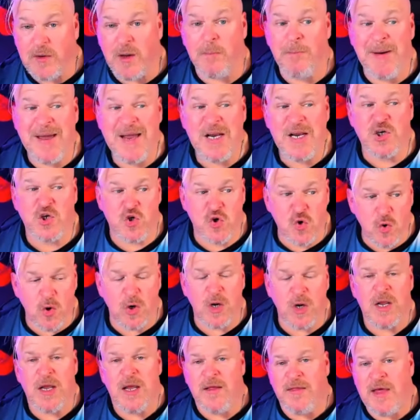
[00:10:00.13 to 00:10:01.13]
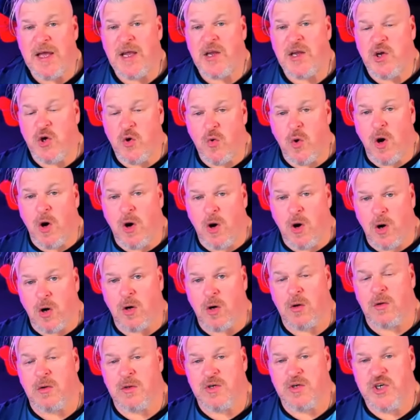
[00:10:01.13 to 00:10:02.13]
make sure that you
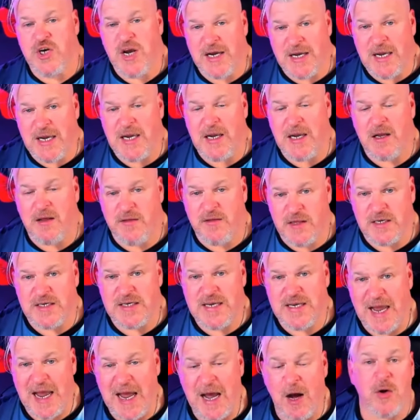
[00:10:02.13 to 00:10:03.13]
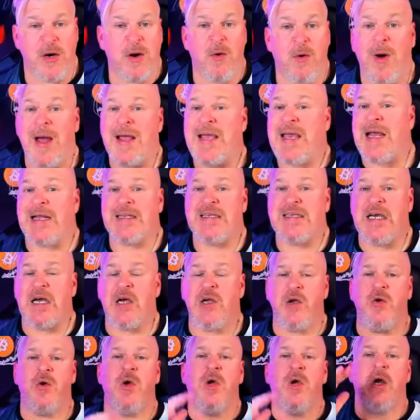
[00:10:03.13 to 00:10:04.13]
are checking this out. Now, I can't tell
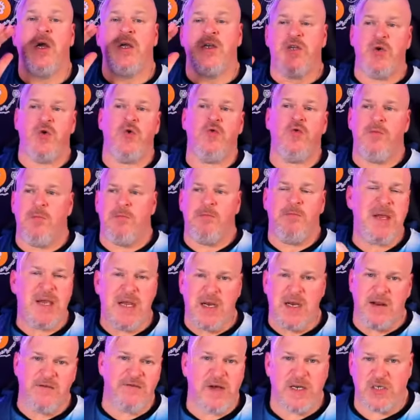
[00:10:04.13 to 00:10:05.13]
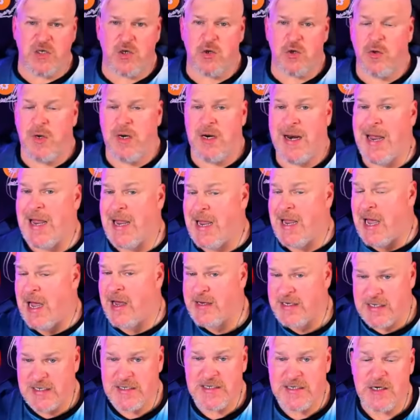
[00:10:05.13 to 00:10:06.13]
you to be an investor in it. I, I
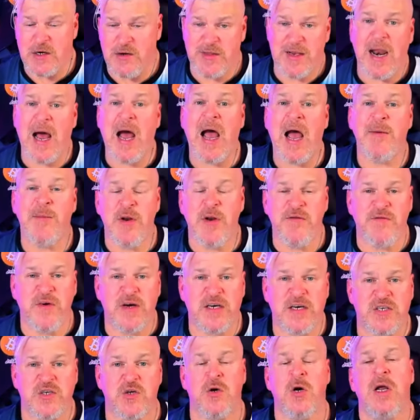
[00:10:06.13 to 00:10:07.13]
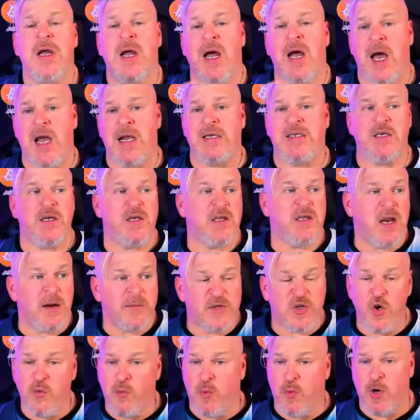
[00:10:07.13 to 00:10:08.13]
can tell you that I'm an investor. I can tell you that I'm
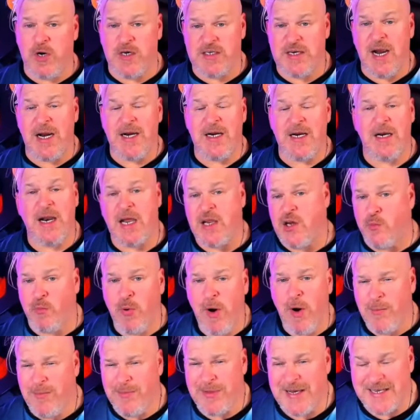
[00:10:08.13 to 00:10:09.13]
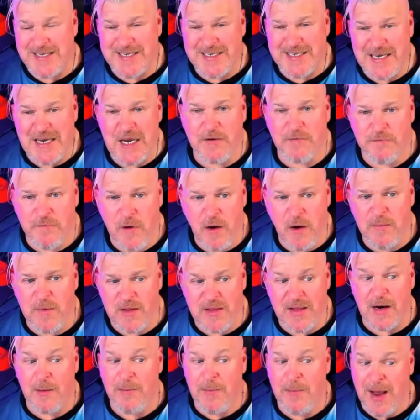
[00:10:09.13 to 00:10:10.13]
super excited. You probably can see it from me
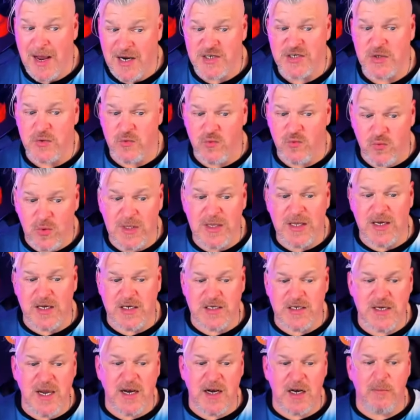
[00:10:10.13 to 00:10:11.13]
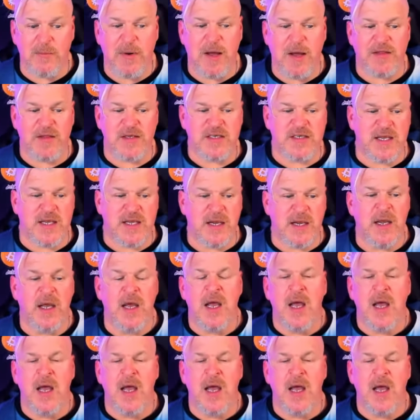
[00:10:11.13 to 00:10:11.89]
that I'm actually really excited about this thing.